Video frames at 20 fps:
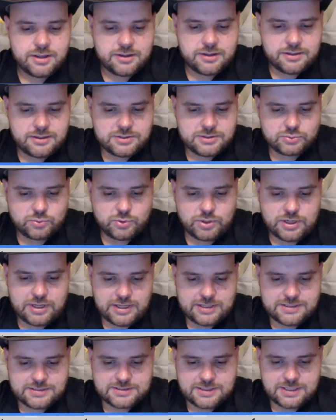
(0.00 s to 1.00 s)
is working
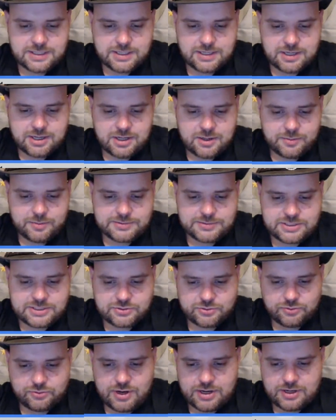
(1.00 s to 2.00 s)
on setting a
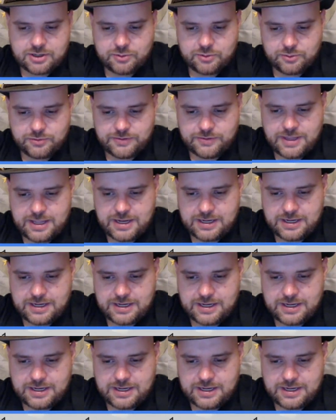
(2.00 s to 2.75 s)
potential record with that